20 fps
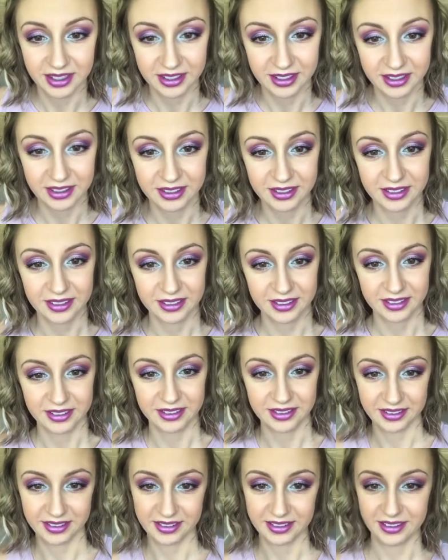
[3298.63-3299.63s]

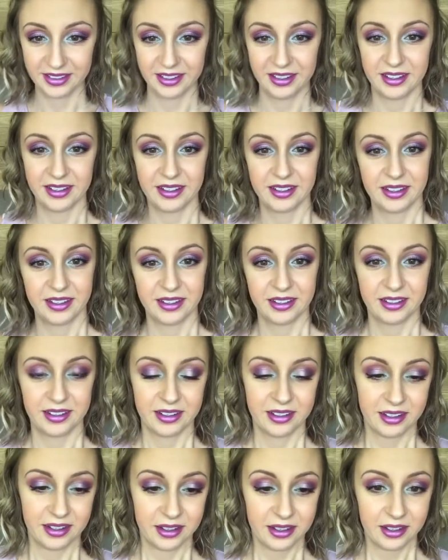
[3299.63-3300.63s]

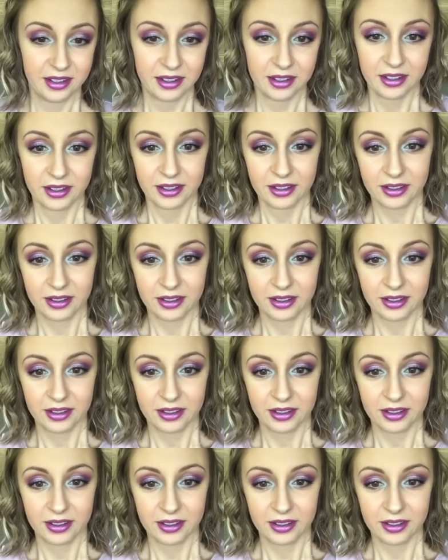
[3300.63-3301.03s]
Nobody speaks.